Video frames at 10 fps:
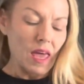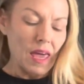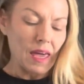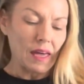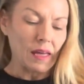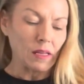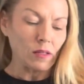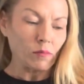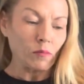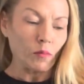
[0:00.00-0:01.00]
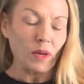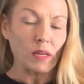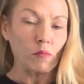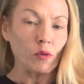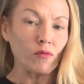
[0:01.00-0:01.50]
and we
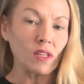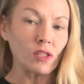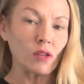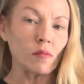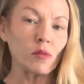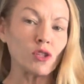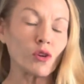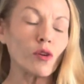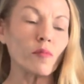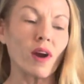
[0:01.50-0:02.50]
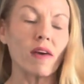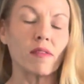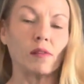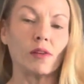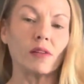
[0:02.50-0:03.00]
can move into the mature breath,
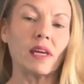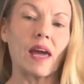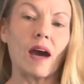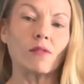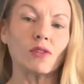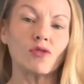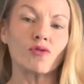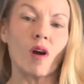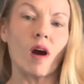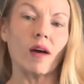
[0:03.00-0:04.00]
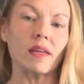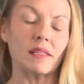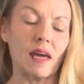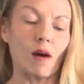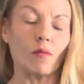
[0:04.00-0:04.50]
learning how to draw it
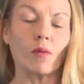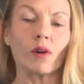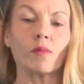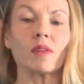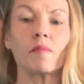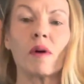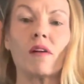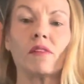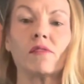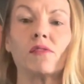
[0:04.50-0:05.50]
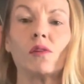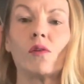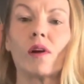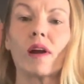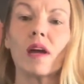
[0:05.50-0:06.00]
downward with the pelvic
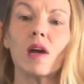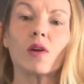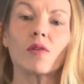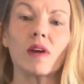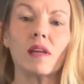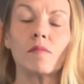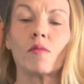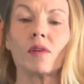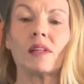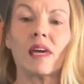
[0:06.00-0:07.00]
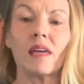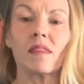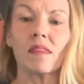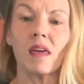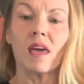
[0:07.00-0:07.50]
floor, creating more length,
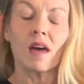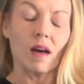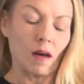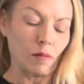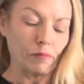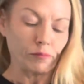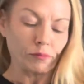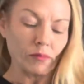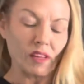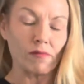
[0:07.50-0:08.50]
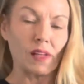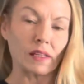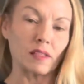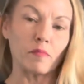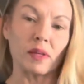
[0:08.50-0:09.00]

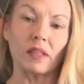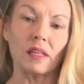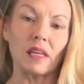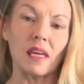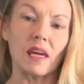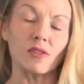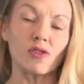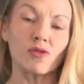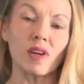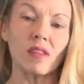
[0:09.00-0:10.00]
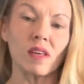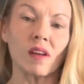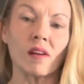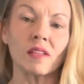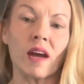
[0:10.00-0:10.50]
flexibility, and strength in
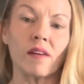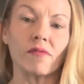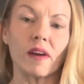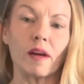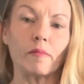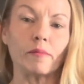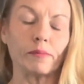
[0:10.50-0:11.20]
our diaphragm.